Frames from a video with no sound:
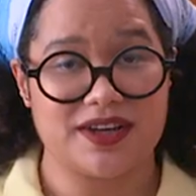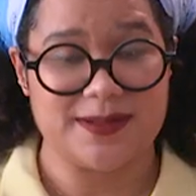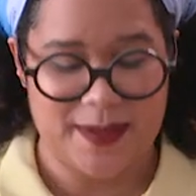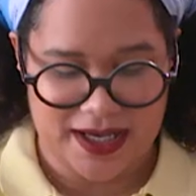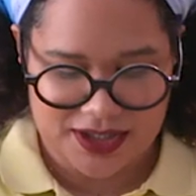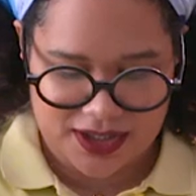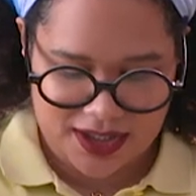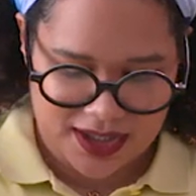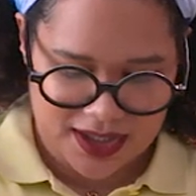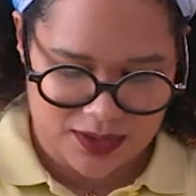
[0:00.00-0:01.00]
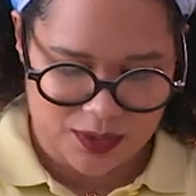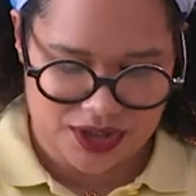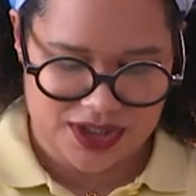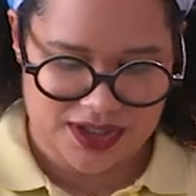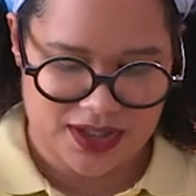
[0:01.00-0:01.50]
our spatula and we're
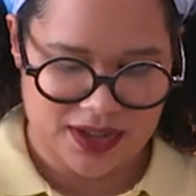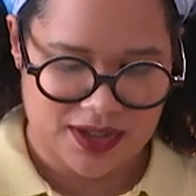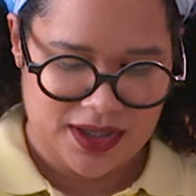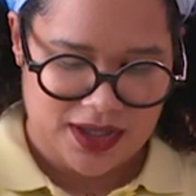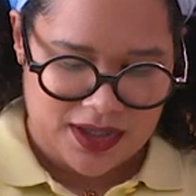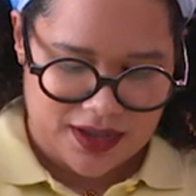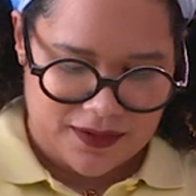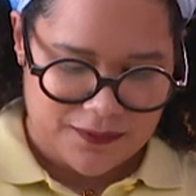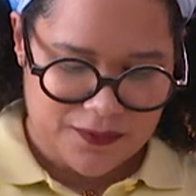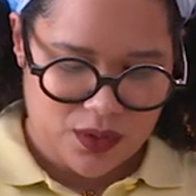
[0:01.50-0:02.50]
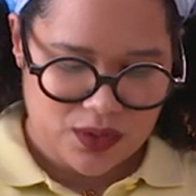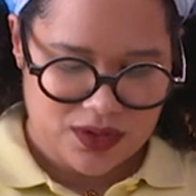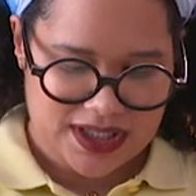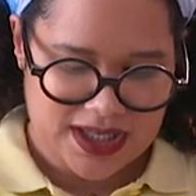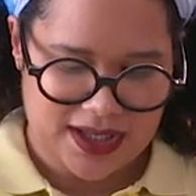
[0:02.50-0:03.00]
just gonna
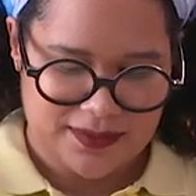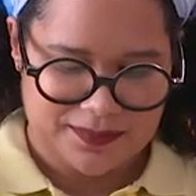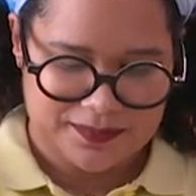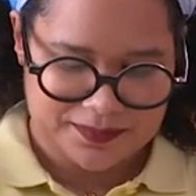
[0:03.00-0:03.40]
fold it in.